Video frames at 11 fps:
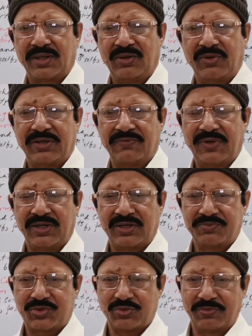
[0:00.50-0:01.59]
Hello and
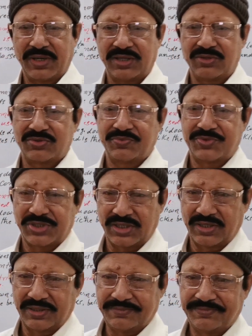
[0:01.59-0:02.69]
welcome to my YouTube
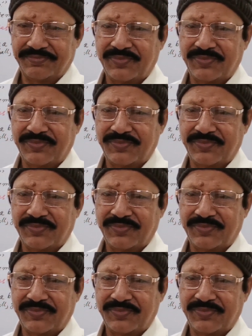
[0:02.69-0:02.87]
channel.